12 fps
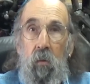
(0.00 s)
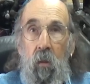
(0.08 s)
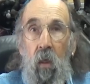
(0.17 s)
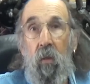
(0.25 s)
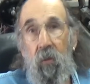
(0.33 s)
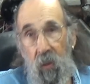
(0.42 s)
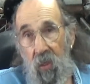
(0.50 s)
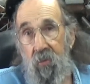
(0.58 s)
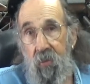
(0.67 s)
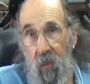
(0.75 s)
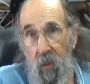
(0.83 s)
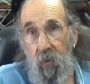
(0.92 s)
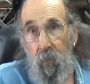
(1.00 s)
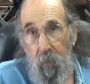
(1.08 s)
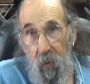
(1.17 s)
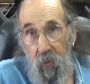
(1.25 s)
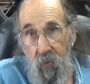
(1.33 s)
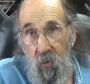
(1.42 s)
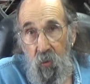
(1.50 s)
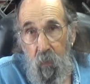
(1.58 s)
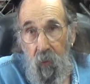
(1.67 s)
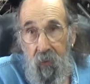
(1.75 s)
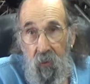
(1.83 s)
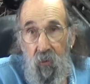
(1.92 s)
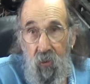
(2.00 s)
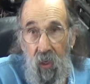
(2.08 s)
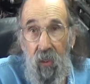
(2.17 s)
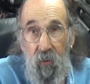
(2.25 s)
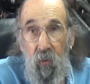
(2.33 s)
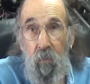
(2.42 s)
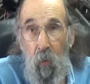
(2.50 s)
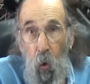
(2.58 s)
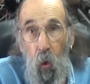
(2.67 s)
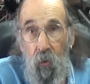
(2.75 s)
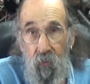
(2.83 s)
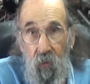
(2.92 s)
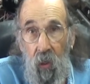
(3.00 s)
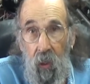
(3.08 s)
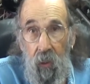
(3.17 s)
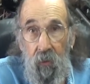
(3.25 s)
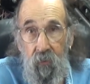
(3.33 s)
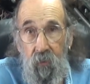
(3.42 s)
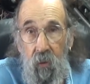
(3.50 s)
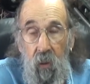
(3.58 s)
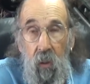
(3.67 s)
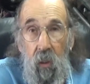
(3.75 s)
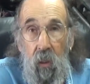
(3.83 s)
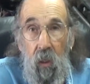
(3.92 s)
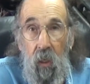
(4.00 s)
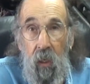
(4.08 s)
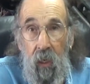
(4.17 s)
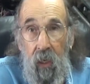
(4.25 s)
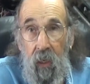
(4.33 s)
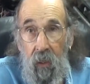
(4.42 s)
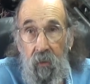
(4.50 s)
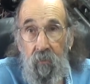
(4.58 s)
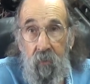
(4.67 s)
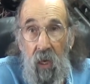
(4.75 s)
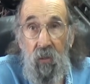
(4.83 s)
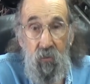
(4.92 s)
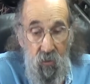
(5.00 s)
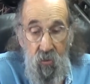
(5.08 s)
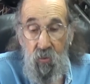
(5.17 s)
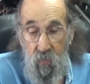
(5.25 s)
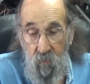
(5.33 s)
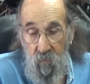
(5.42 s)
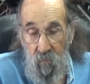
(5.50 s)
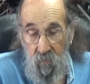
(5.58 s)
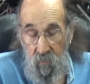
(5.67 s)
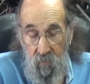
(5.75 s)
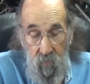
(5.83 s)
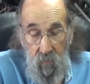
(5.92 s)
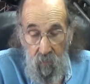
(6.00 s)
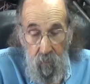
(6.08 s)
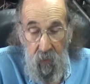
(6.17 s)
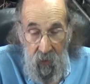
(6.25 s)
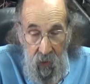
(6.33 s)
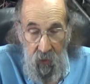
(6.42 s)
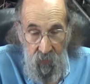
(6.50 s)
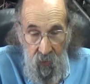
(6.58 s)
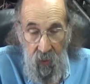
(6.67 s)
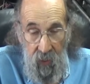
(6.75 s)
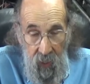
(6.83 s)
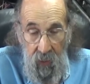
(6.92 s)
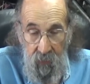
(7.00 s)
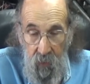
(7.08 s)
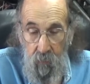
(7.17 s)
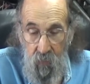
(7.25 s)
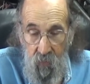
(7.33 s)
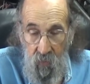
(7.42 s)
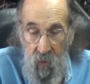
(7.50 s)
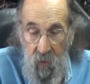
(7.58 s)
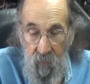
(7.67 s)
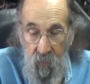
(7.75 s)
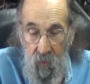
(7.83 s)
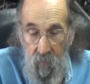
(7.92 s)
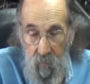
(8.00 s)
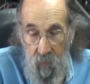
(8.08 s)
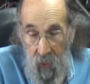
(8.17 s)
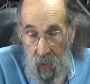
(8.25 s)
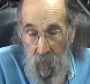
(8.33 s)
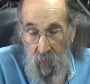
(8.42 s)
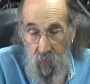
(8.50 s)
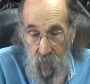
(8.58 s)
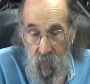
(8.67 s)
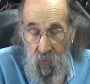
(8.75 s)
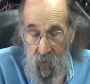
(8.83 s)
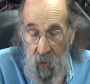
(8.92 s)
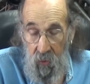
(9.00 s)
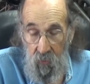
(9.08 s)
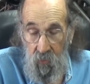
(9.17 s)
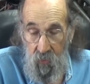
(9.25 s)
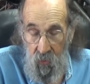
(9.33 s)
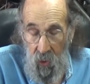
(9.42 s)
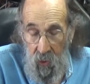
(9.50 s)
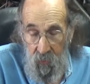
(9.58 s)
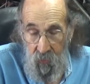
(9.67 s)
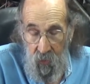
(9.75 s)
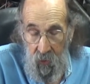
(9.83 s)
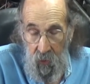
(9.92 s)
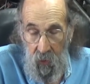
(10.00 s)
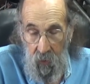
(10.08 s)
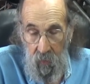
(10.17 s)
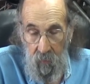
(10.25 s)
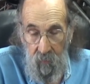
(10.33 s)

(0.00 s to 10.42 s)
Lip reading: Well, they're not standard pistons, but they're standard bore size. And that's because I had them sleeved down to standard size again.